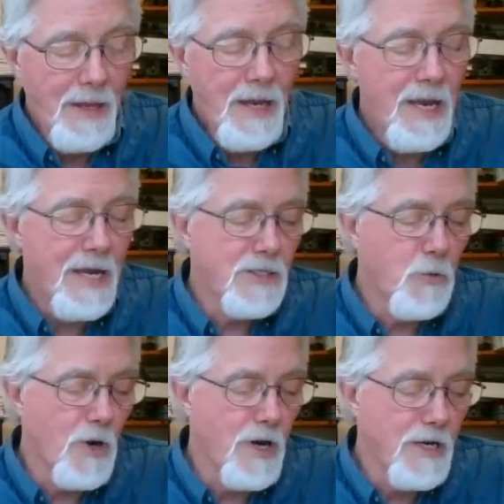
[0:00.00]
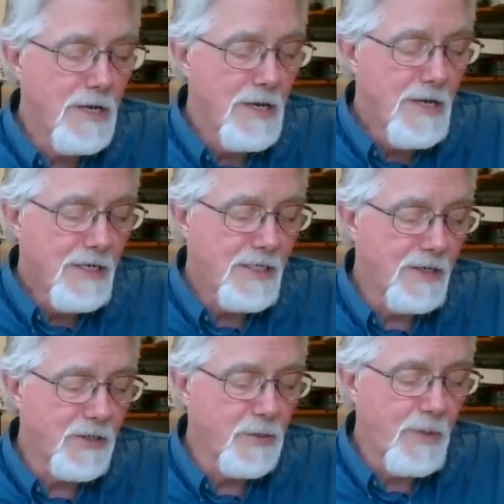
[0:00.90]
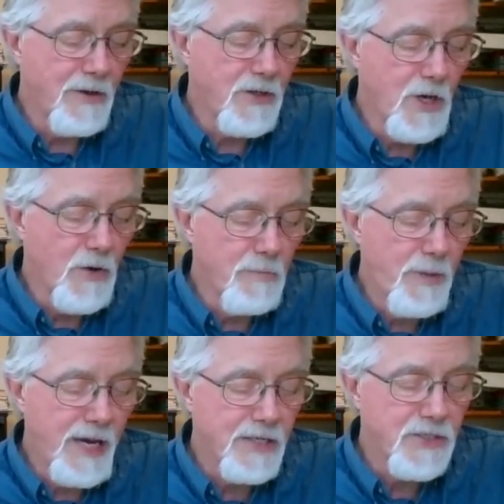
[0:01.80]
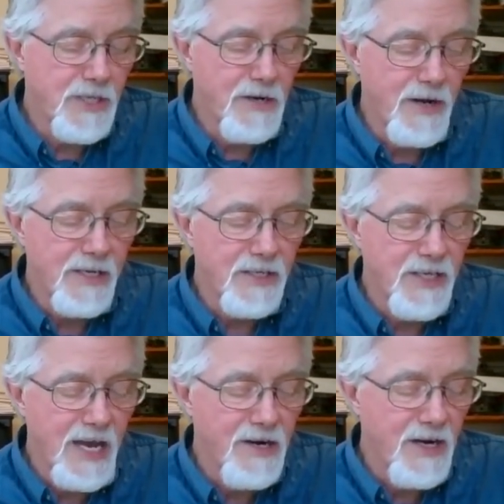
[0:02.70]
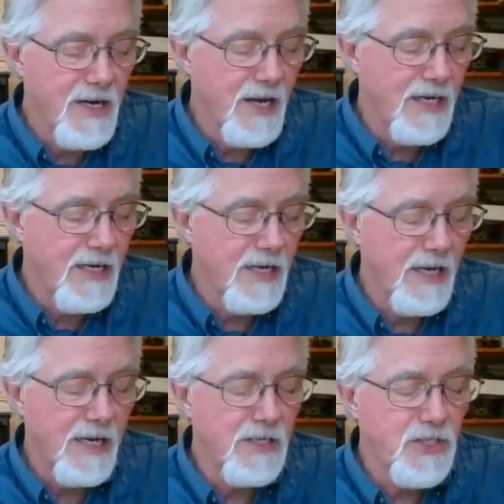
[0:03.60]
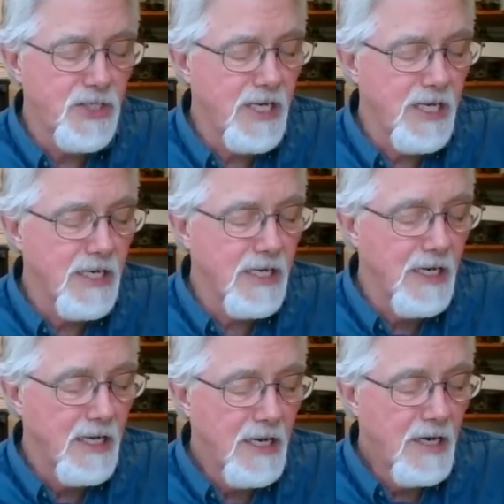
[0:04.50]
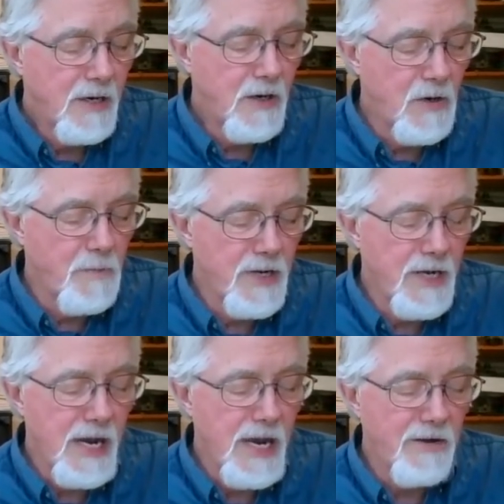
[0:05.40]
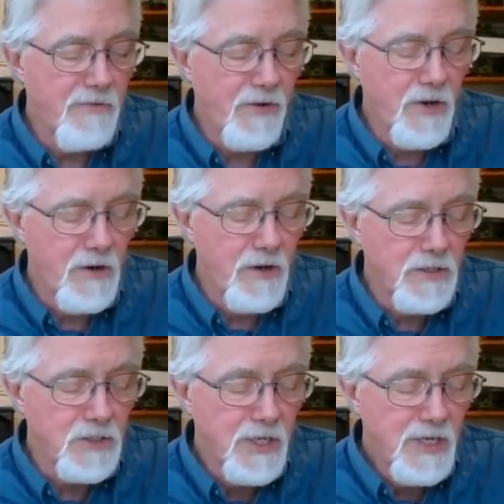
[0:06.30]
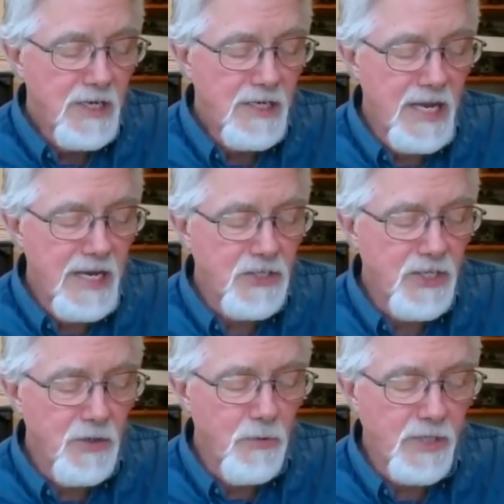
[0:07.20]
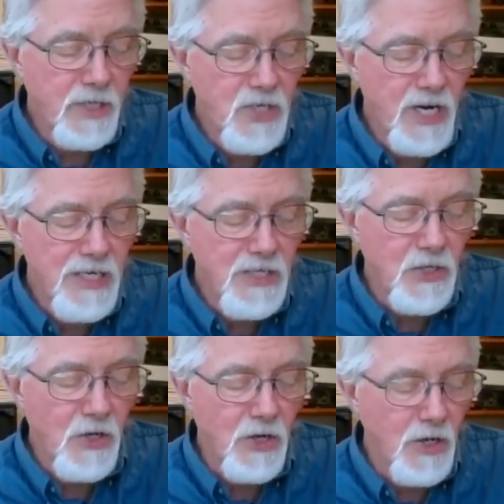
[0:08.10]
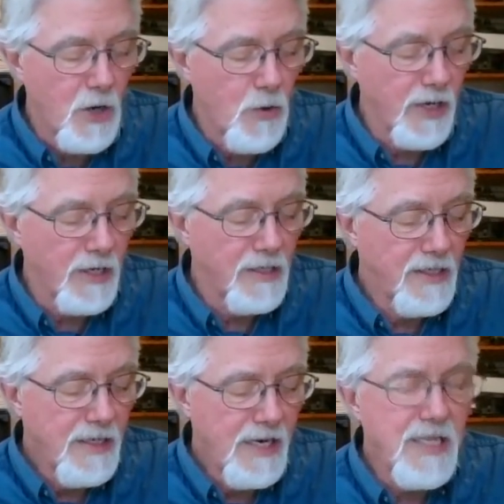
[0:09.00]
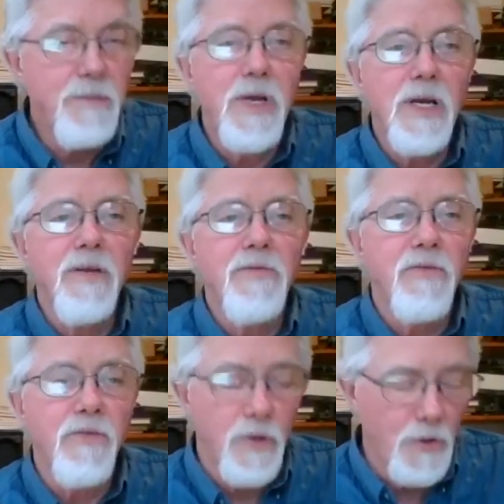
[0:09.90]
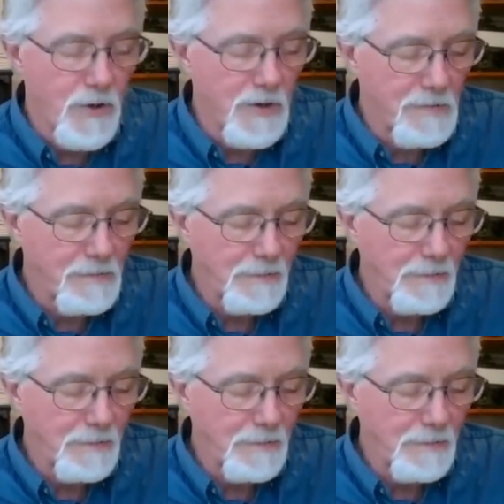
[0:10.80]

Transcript: Antoine tells about going past there on a Saturday night and seeing Hermie and Florence dancing with the chainsaw going in the middle of the floor.